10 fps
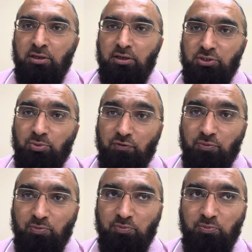Some of the
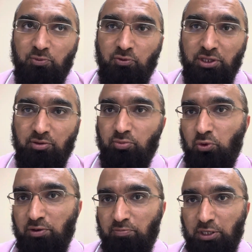really
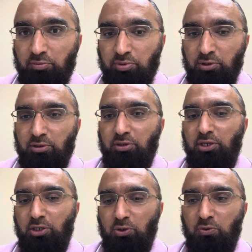important people
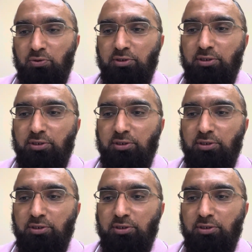include